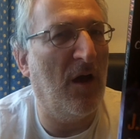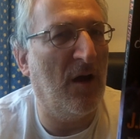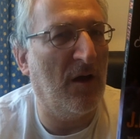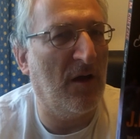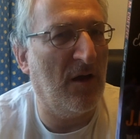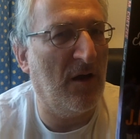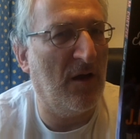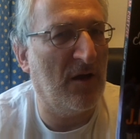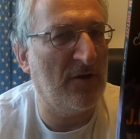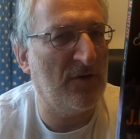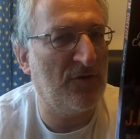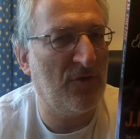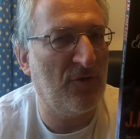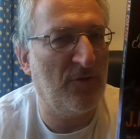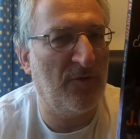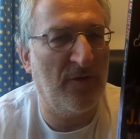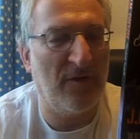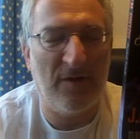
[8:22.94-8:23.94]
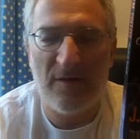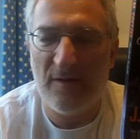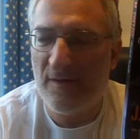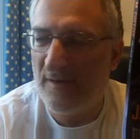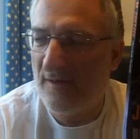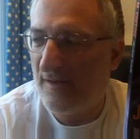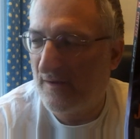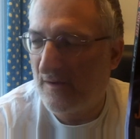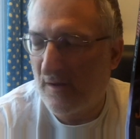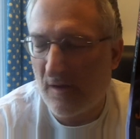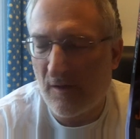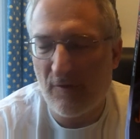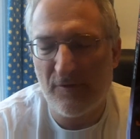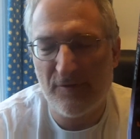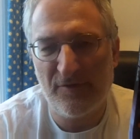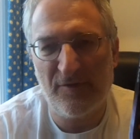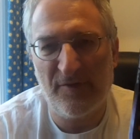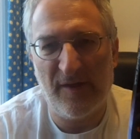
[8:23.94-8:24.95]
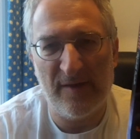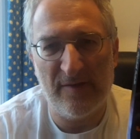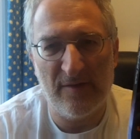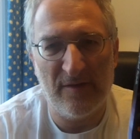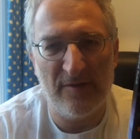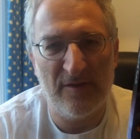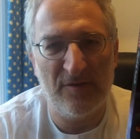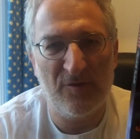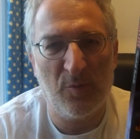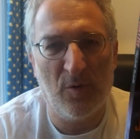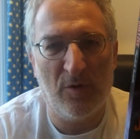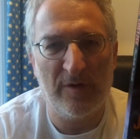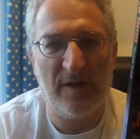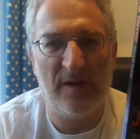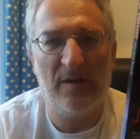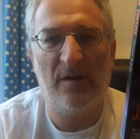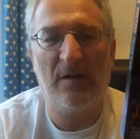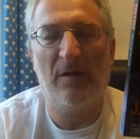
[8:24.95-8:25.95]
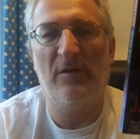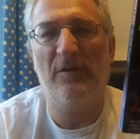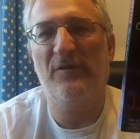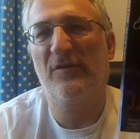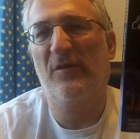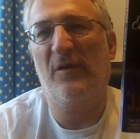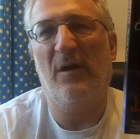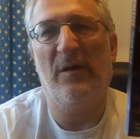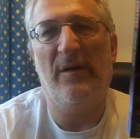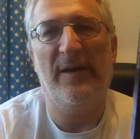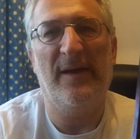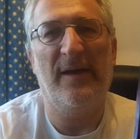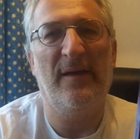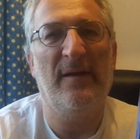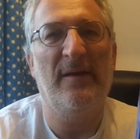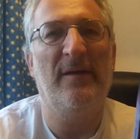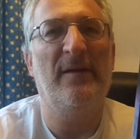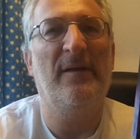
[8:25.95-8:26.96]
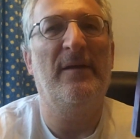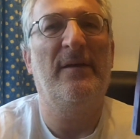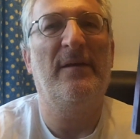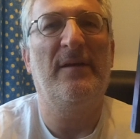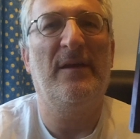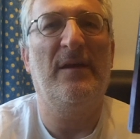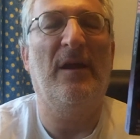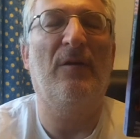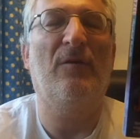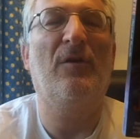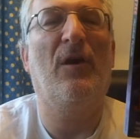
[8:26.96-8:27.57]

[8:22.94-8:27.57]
a class thing, that this working class guy,